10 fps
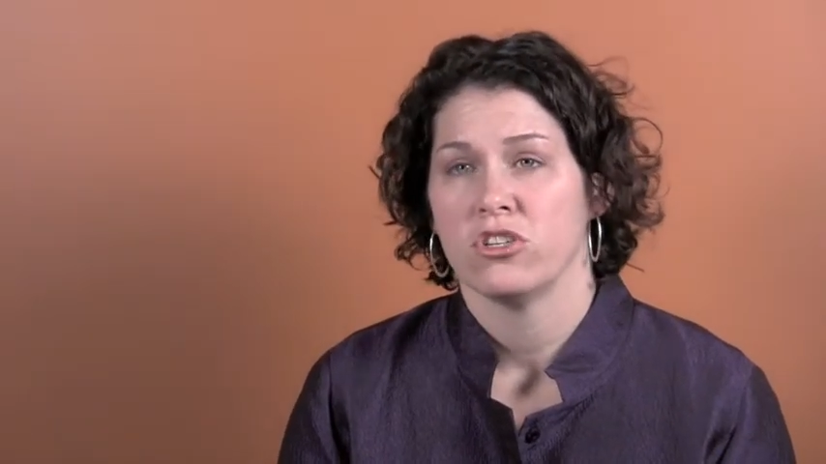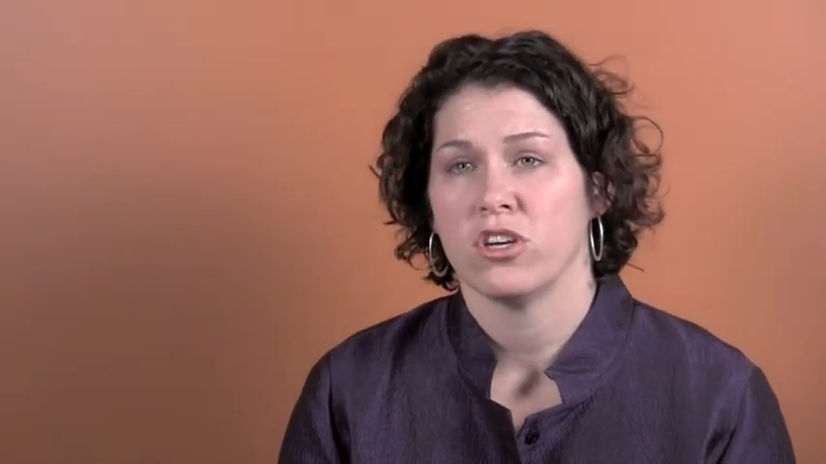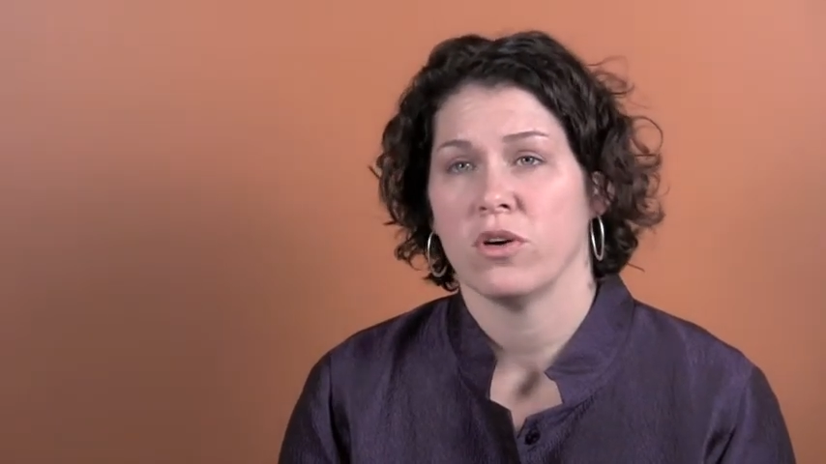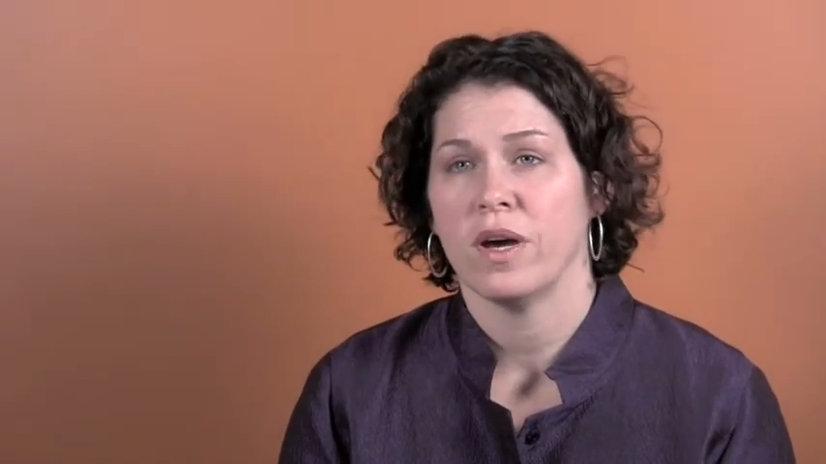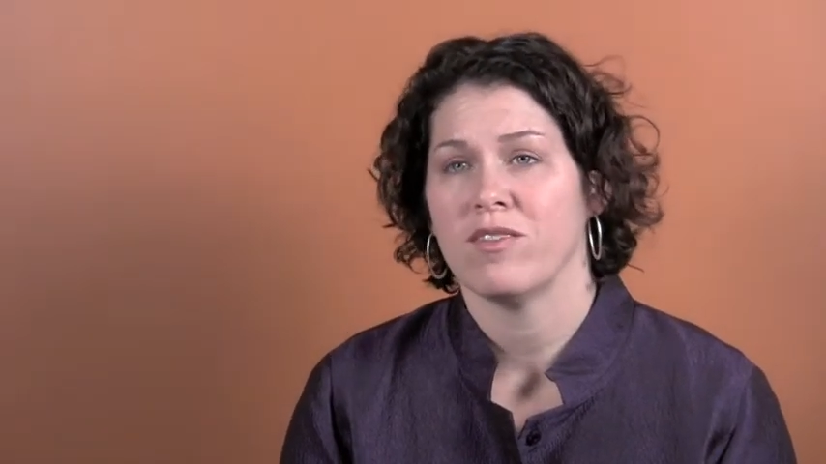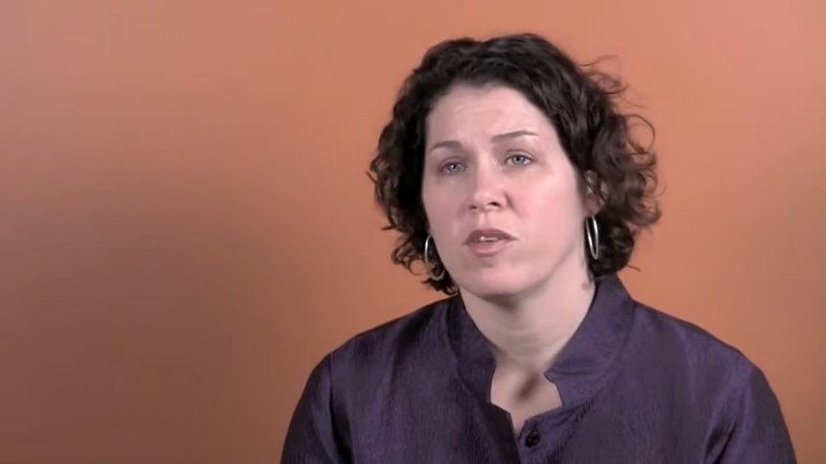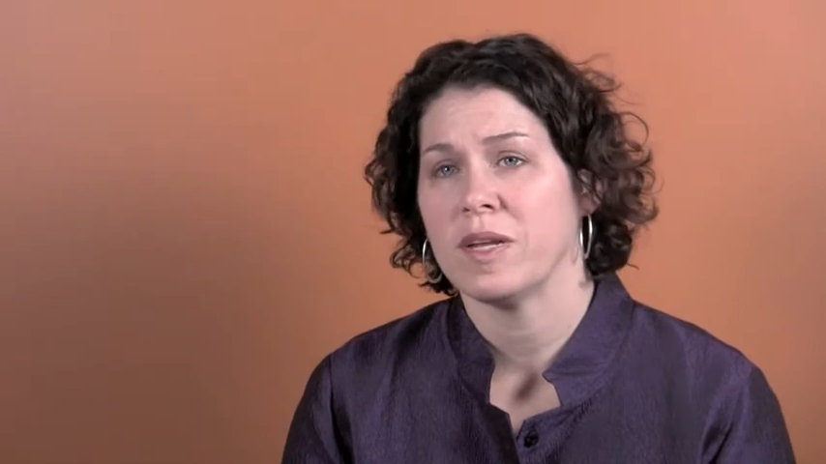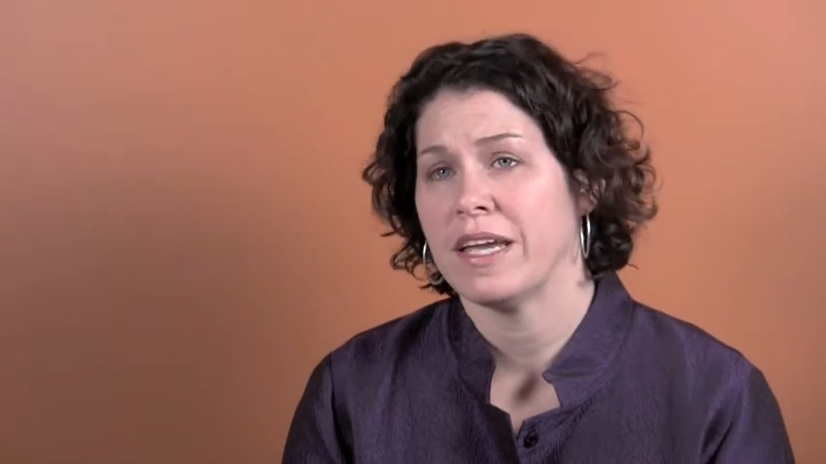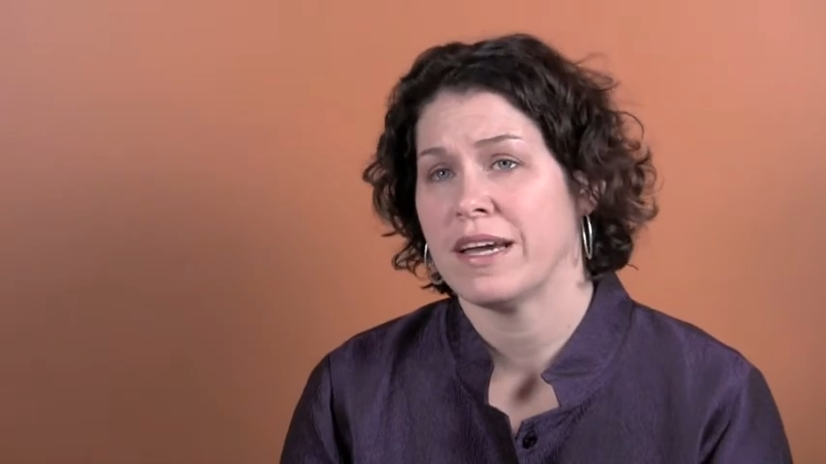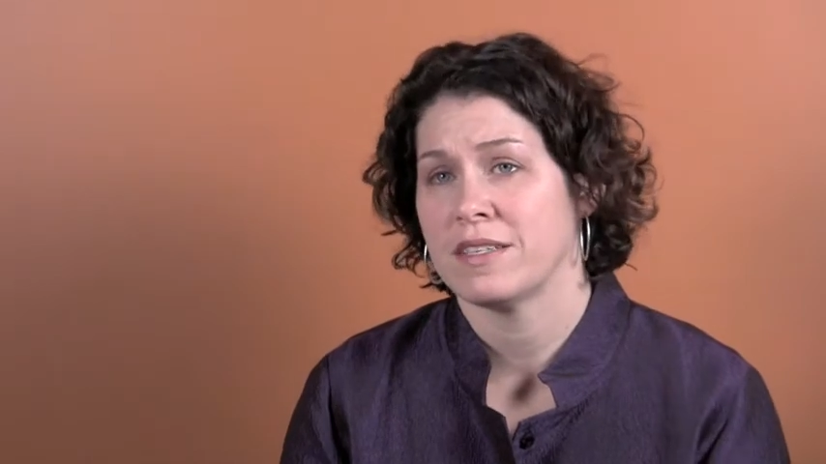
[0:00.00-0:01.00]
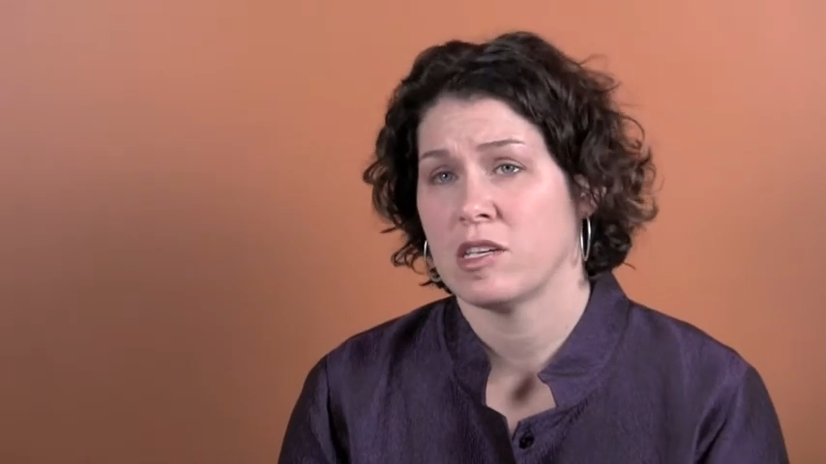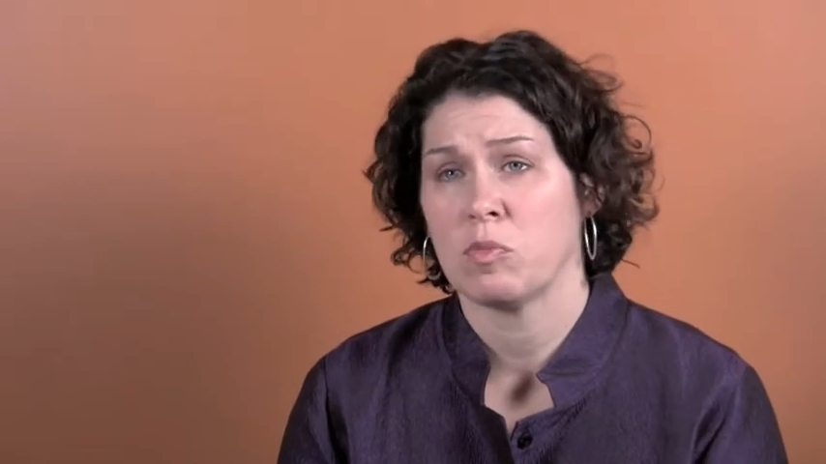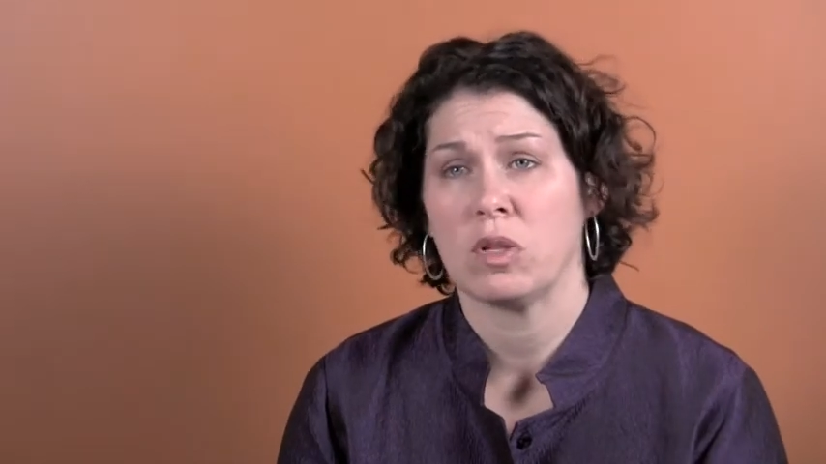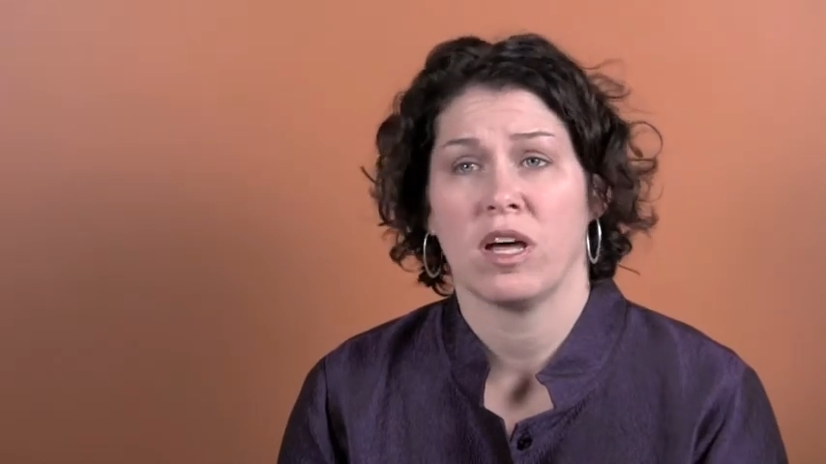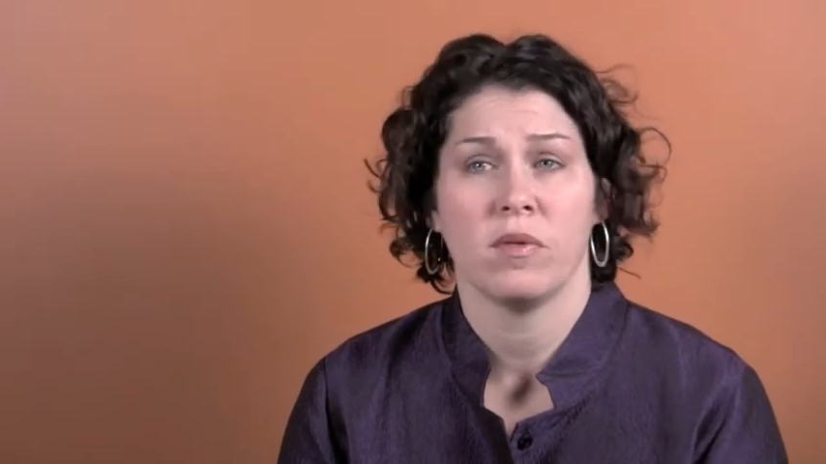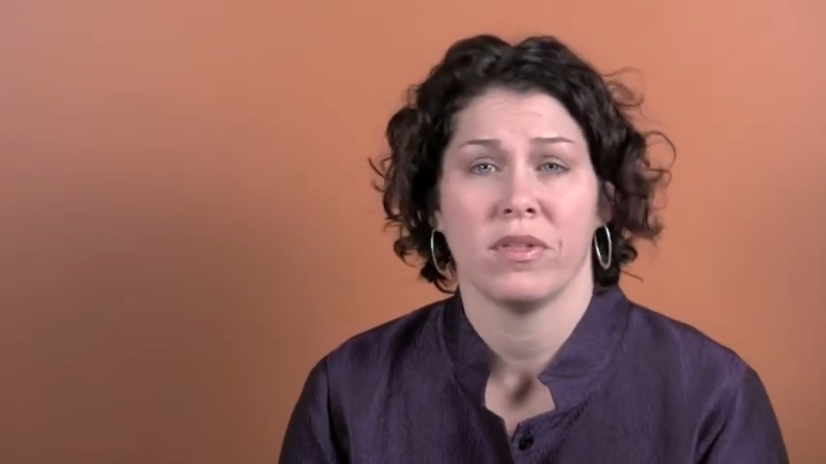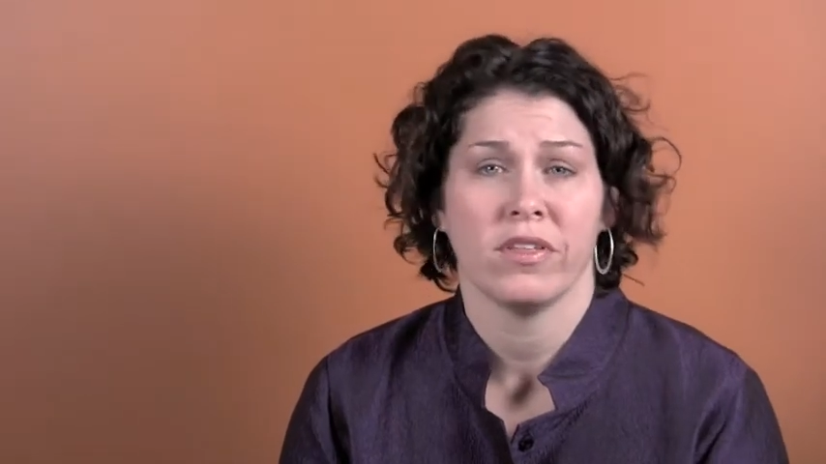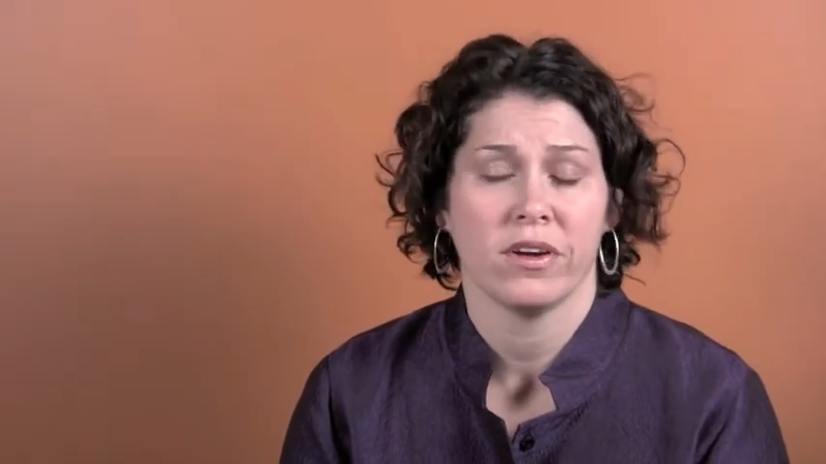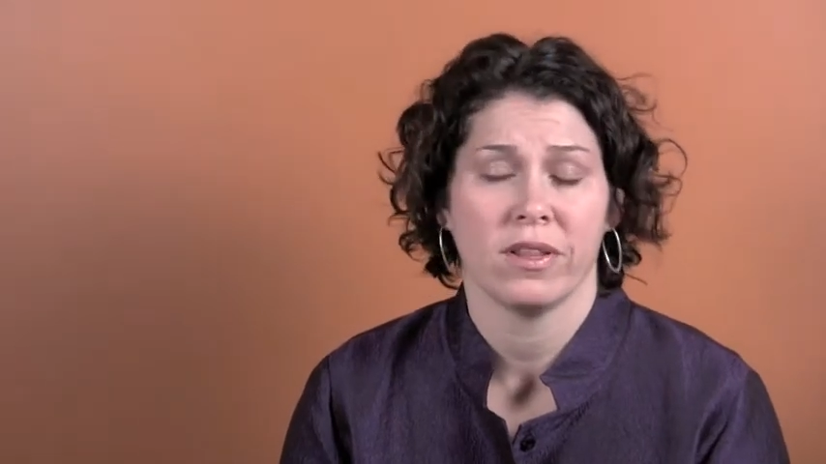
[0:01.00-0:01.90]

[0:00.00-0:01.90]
So everybody has to comply with their